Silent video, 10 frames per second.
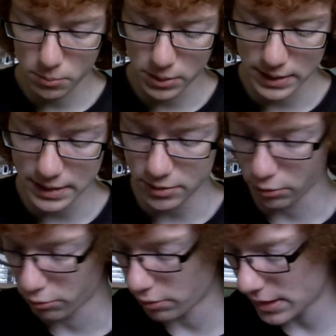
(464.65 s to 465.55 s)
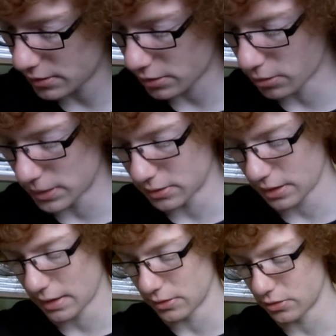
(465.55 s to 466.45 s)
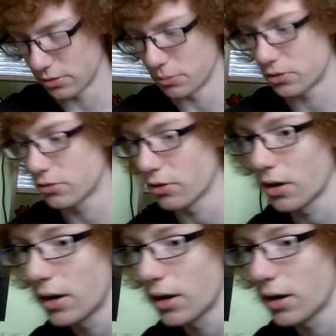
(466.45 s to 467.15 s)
subscribe. And